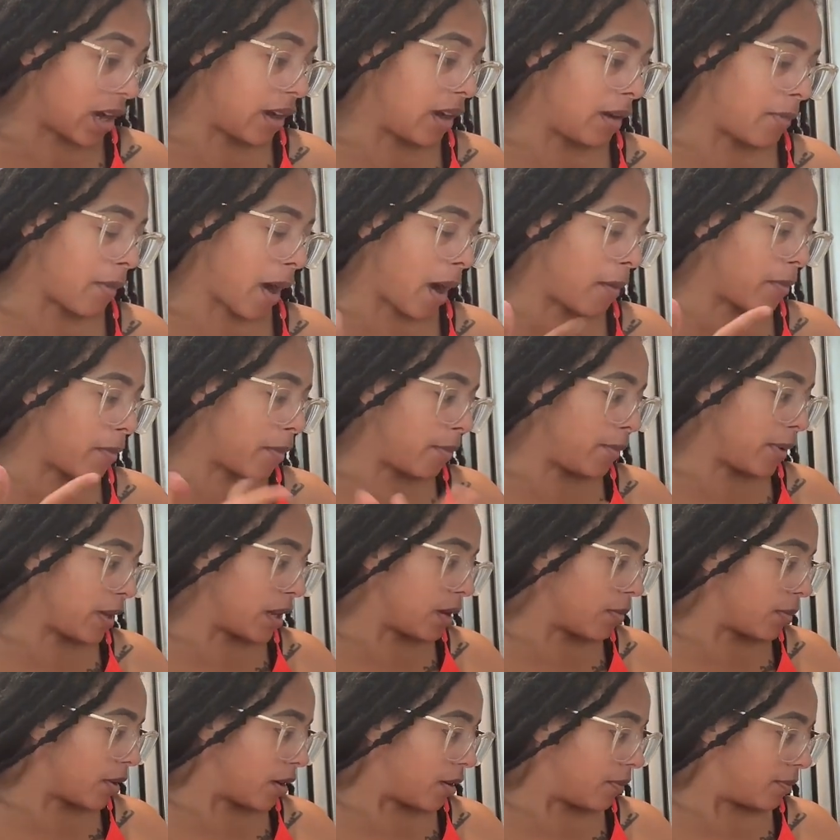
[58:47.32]
Tell him I'm gonna
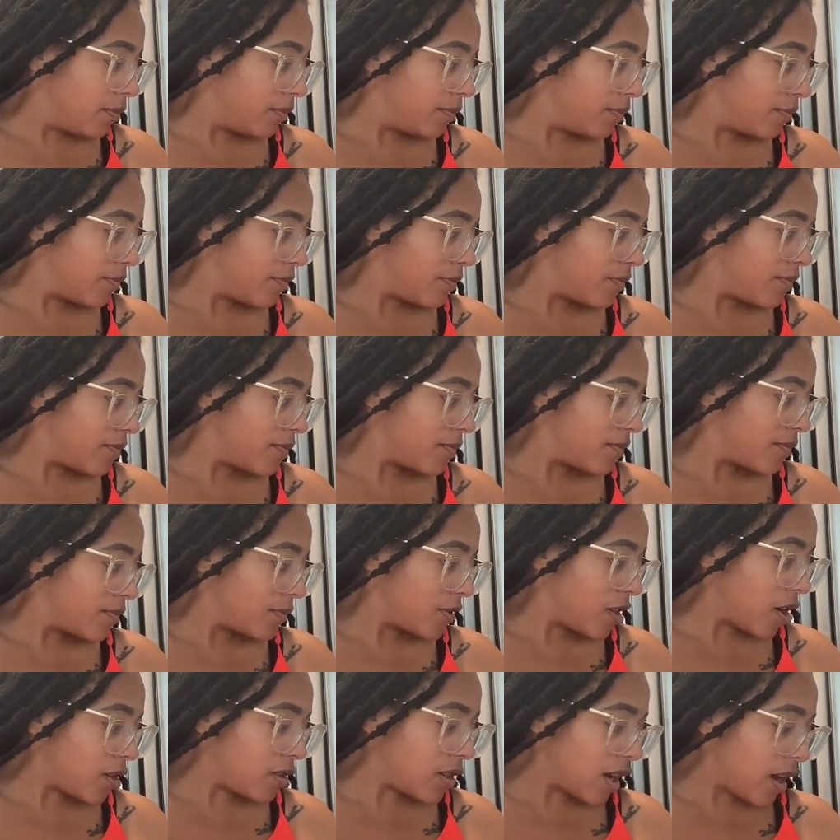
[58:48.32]
beat him up.
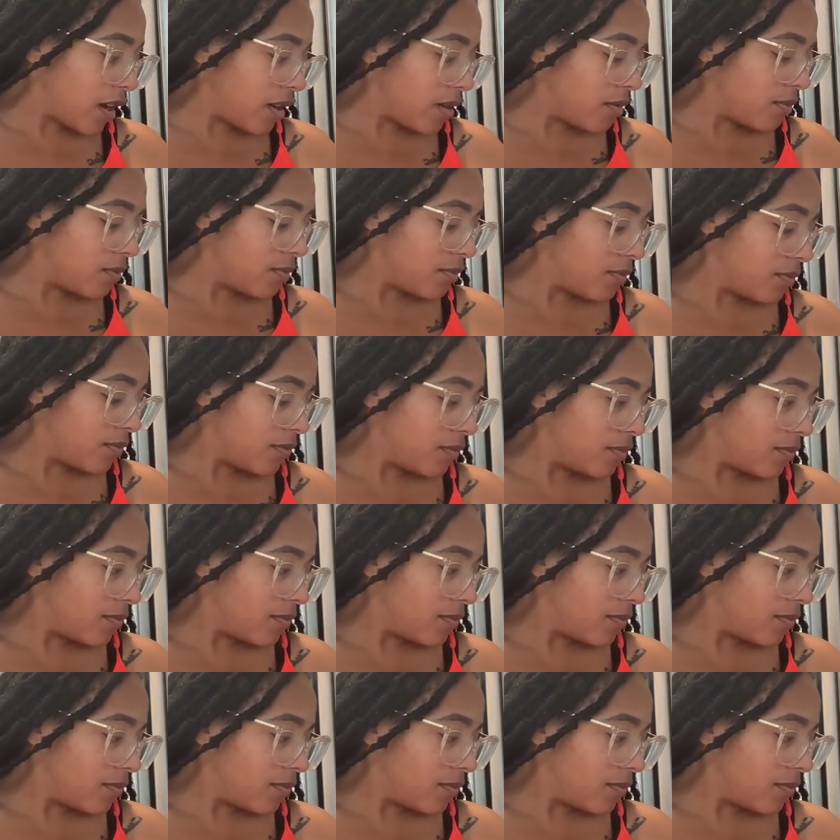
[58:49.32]
Go tell him.